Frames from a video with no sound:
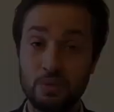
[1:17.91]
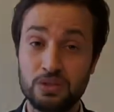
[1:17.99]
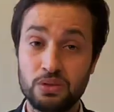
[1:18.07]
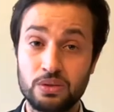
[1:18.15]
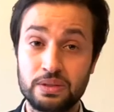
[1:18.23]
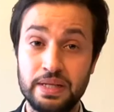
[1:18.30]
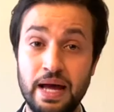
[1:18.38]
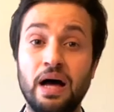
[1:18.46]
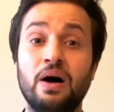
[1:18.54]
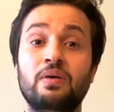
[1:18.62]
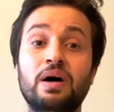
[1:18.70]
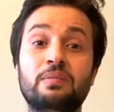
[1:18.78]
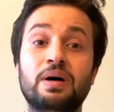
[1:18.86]
talk
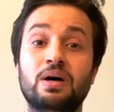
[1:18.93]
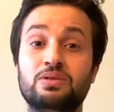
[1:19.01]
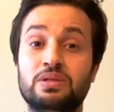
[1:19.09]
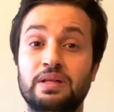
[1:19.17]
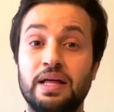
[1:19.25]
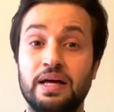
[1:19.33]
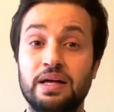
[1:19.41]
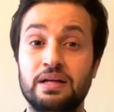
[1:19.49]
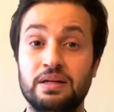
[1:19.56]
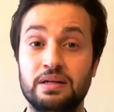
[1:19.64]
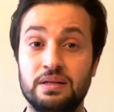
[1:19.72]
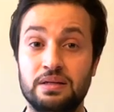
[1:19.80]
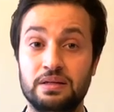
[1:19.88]
now about the
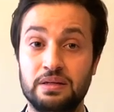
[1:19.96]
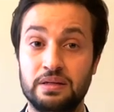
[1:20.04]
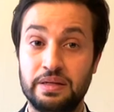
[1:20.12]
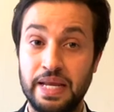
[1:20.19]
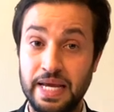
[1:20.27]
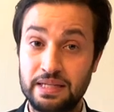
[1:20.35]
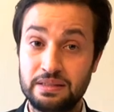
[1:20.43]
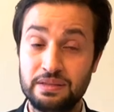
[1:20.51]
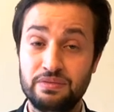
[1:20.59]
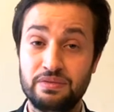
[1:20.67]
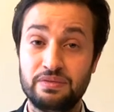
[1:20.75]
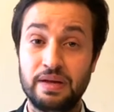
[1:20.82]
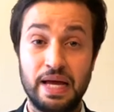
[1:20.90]

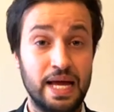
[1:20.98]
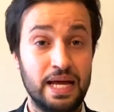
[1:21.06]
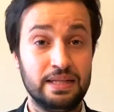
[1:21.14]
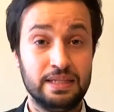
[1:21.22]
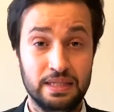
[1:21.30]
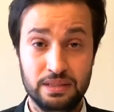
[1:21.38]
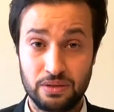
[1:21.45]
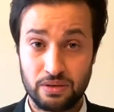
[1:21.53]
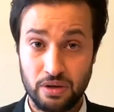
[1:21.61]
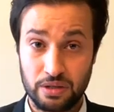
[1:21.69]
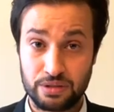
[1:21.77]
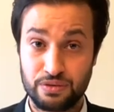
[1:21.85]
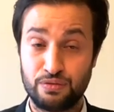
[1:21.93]
negative and
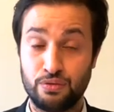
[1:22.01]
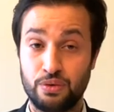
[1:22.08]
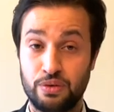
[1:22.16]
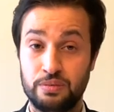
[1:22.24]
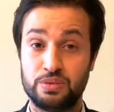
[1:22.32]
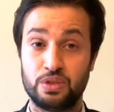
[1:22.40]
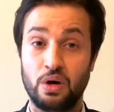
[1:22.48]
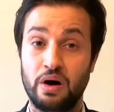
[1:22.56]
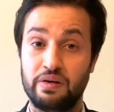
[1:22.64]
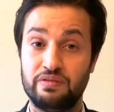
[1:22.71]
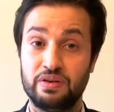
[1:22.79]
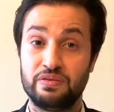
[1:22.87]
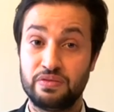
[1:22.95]
interrogative forms
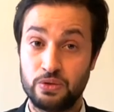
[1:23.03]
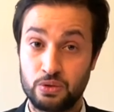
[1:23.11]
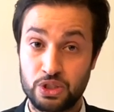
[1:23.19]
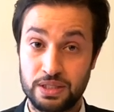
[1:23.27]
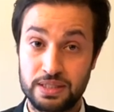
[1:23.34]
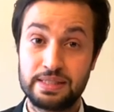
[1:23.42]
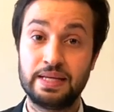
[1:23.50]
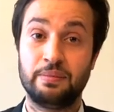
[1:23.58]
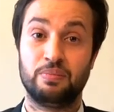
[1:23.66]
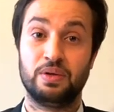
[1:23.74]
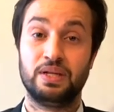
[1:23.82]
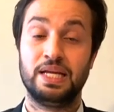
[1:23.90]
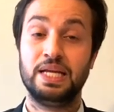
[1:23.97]
of future
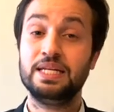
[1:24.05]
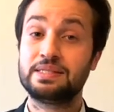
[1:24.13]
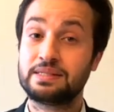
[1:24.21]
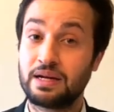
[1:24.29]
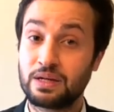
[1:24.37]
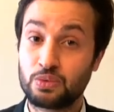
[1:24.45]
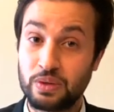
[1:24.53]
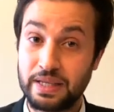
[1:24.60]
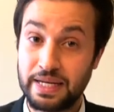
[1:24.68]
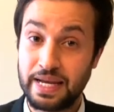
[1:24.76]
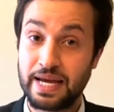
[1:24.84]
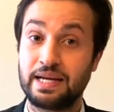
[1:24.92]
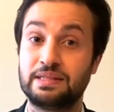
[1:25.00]
simple. Let's start with the
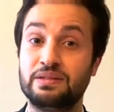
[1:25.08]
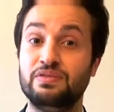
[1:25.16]
negative